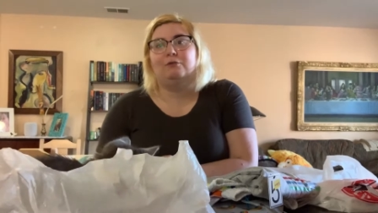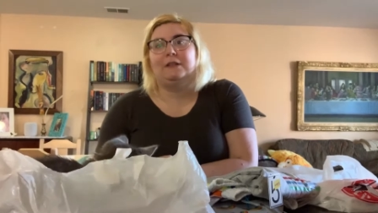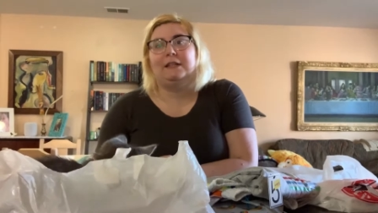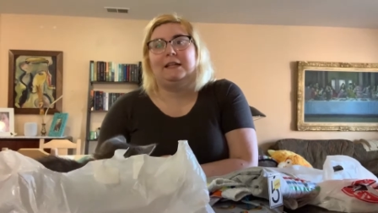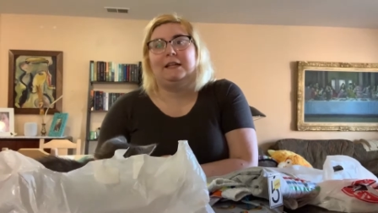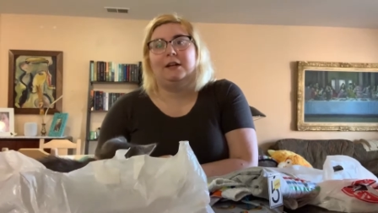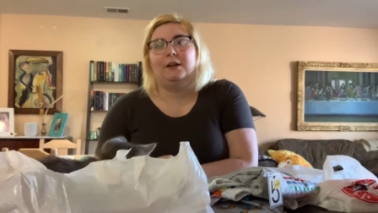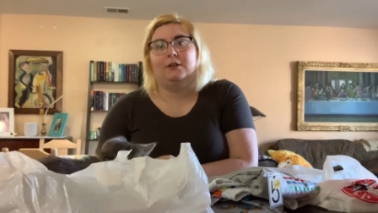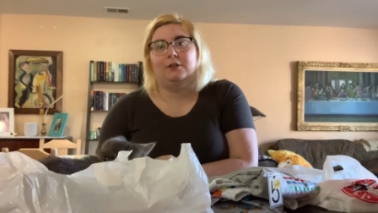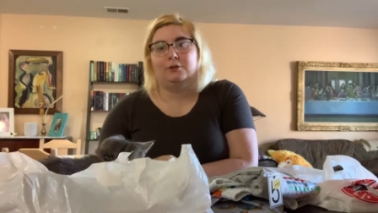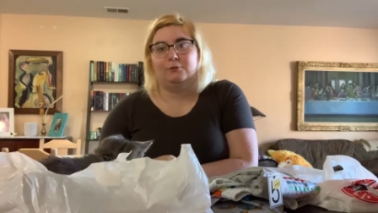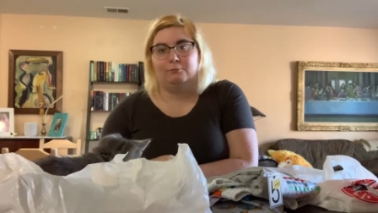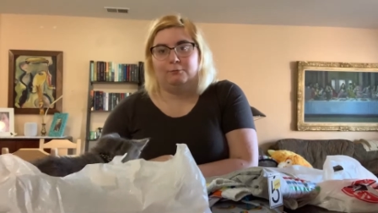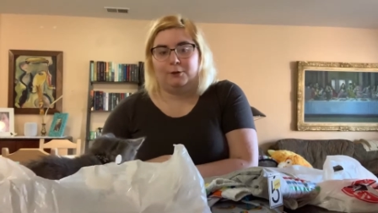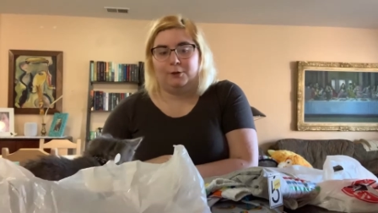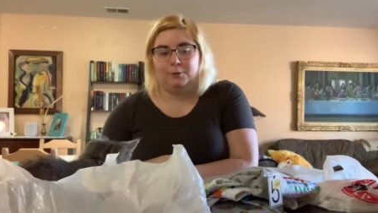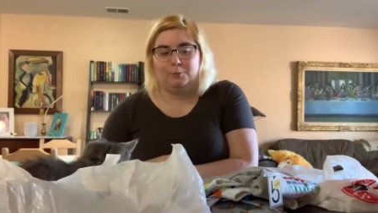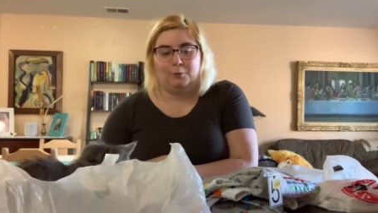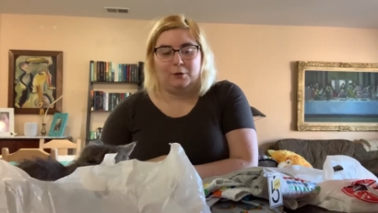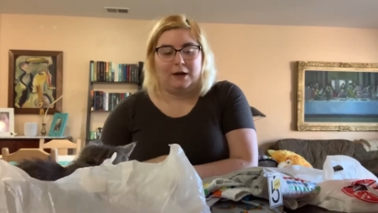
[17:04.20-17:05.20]
the other
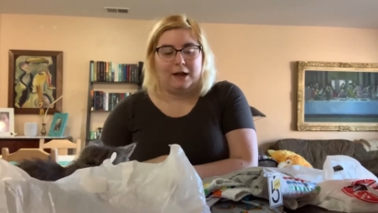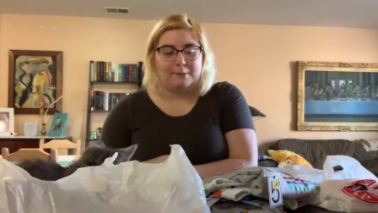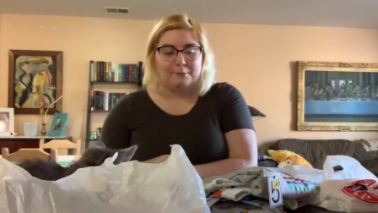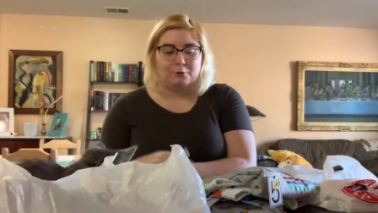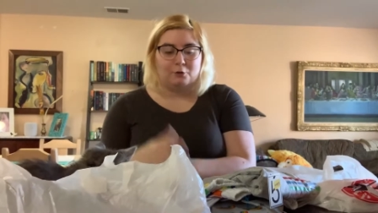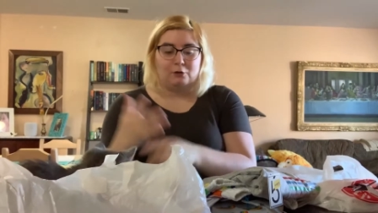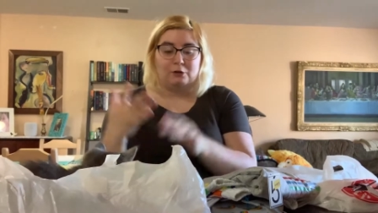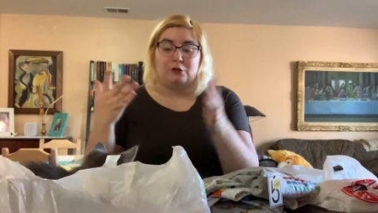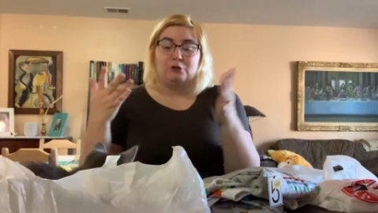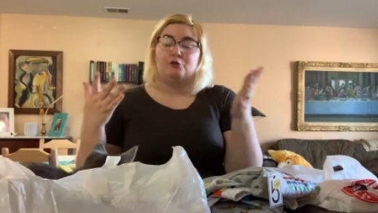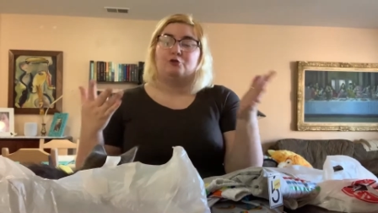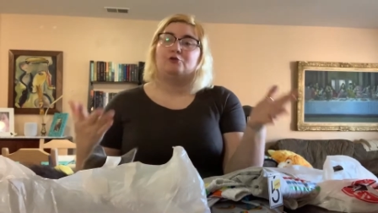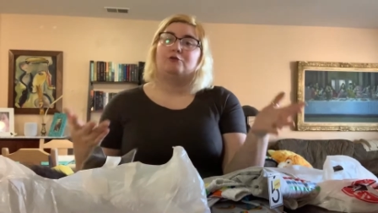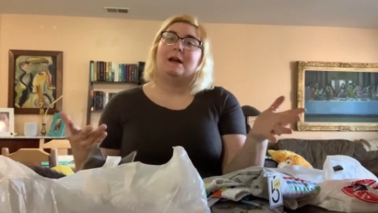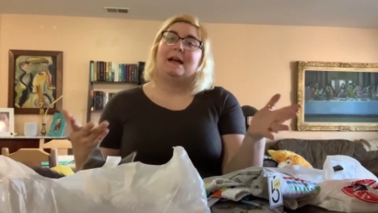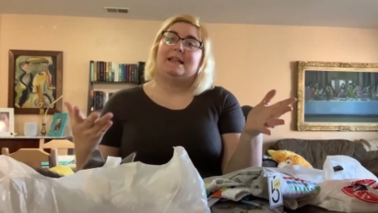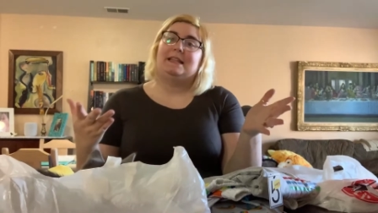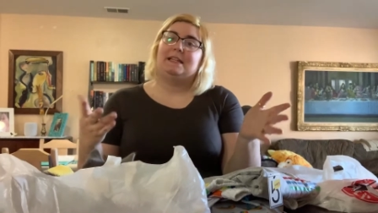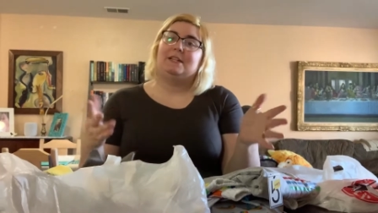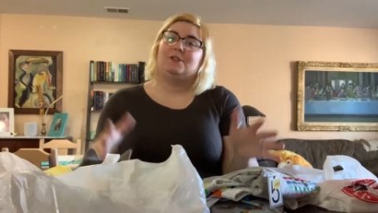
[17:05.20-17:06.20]
room where I'm going to
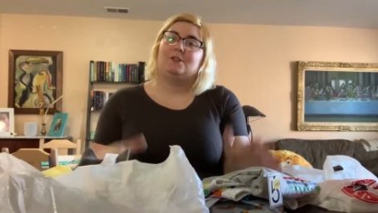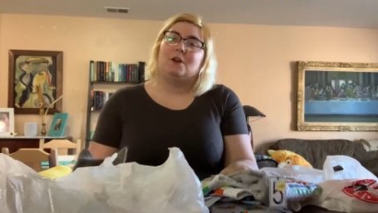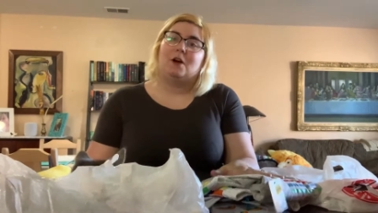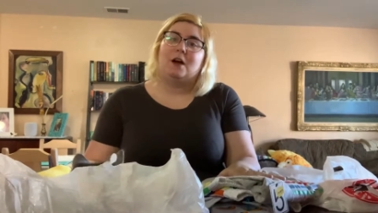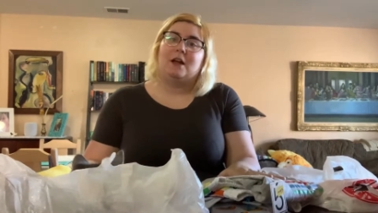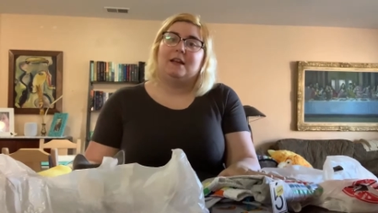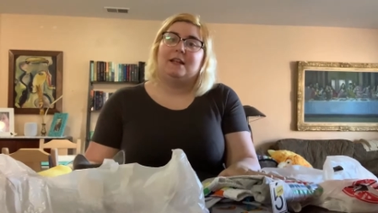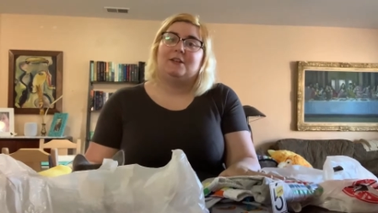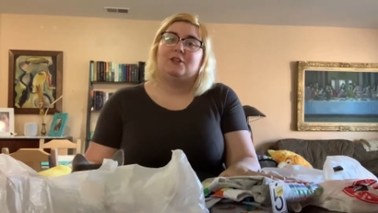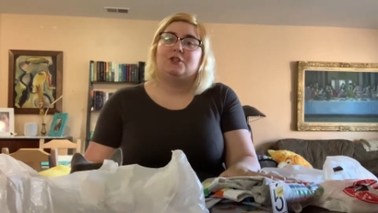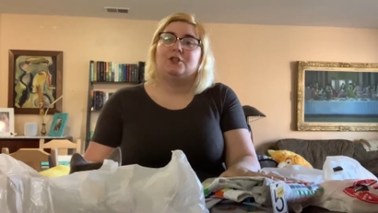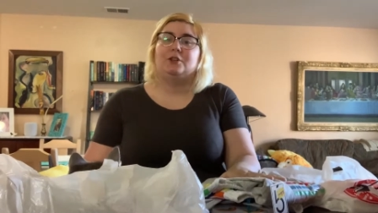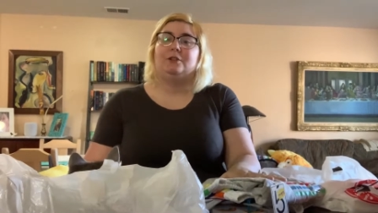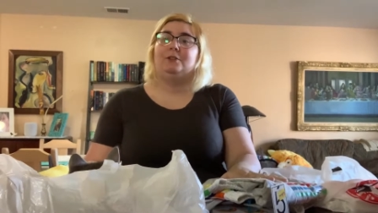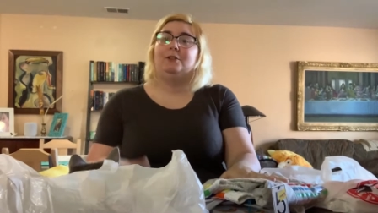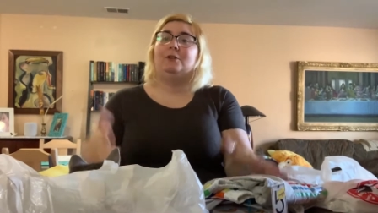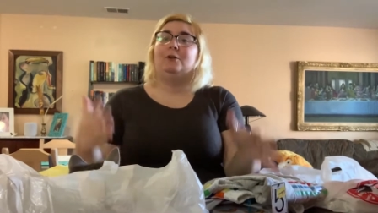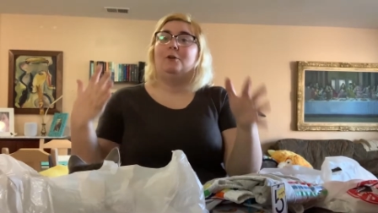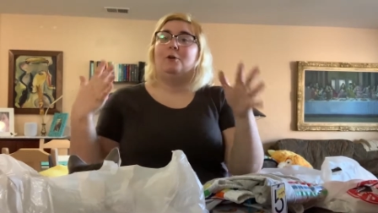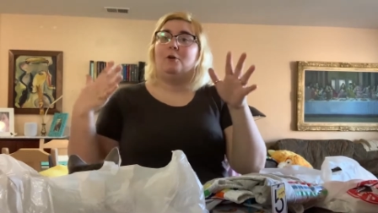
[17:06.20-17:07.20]
try these on and show
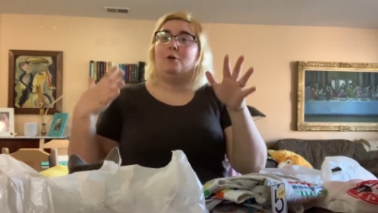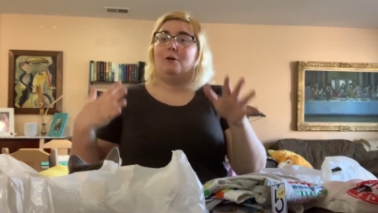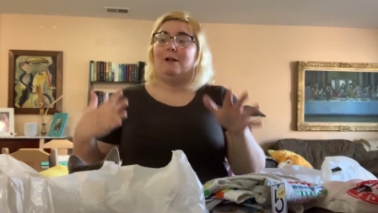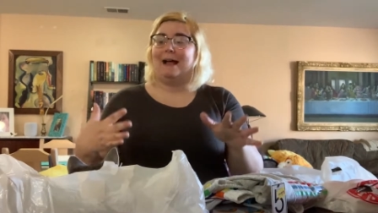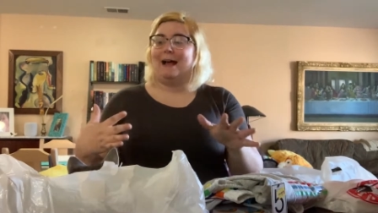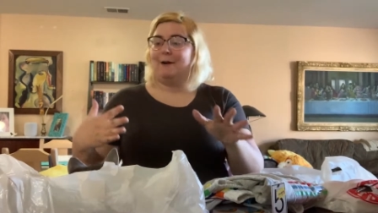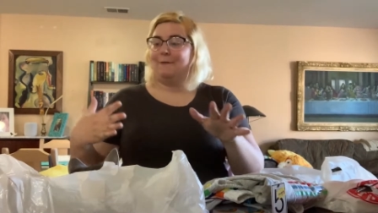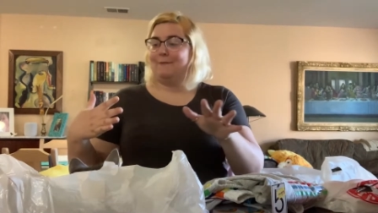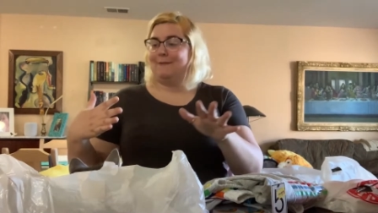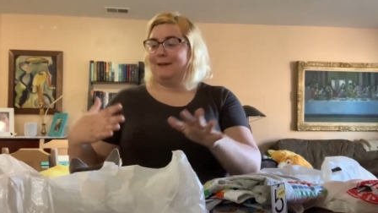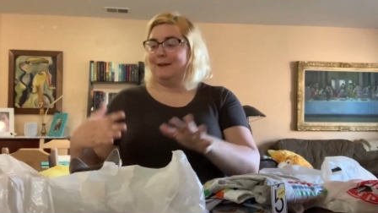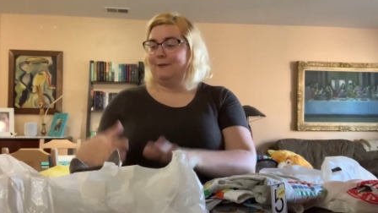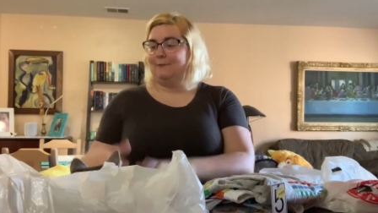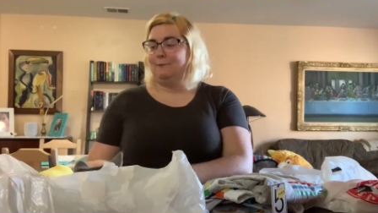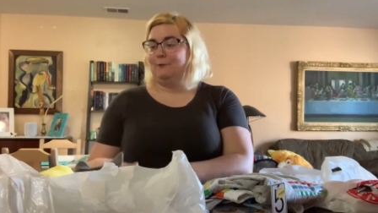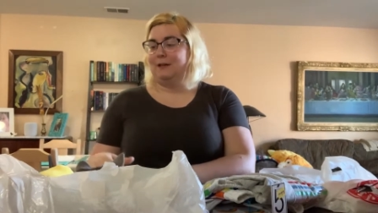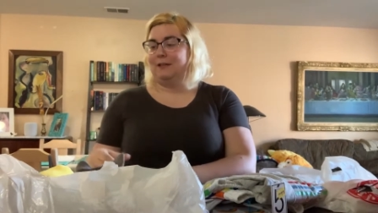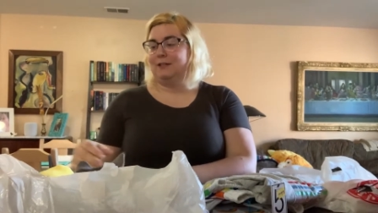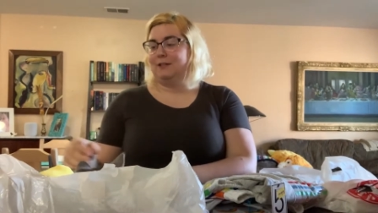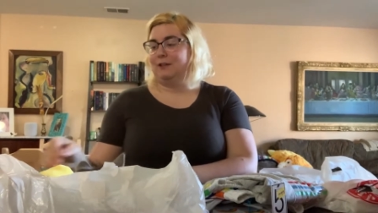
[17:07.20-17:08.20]
you the whole outfit of
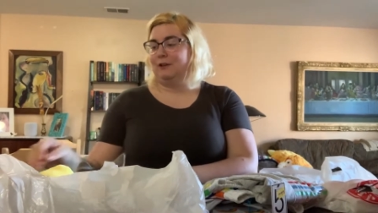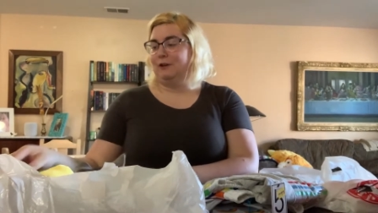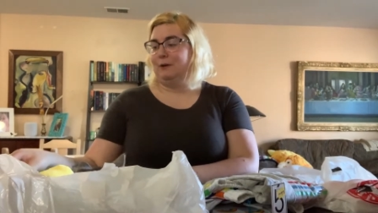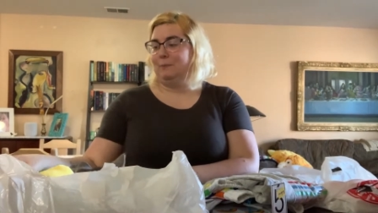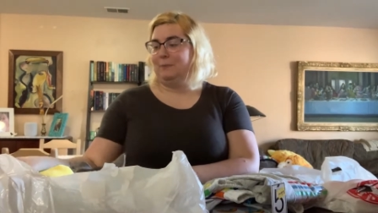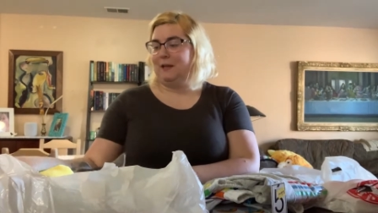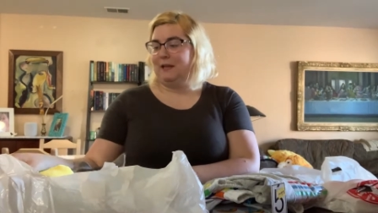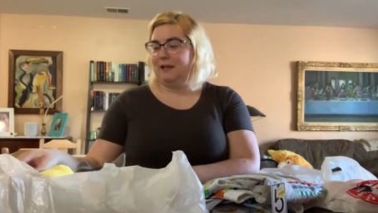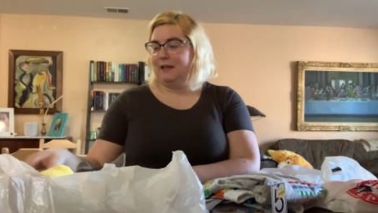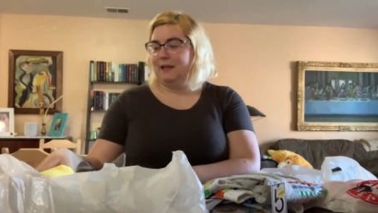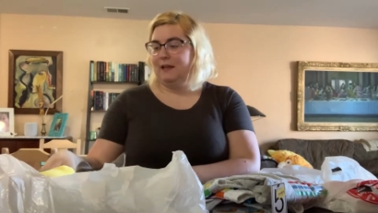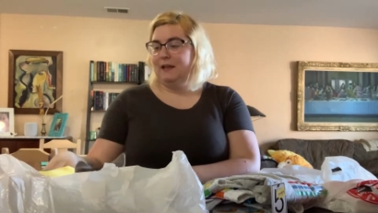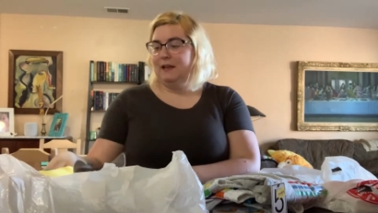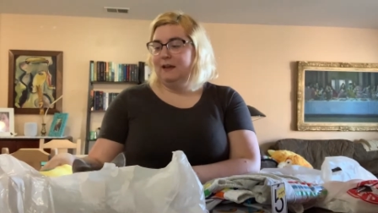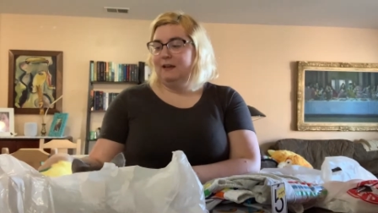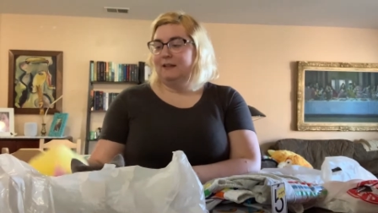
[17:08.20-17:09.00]
what it's going to be.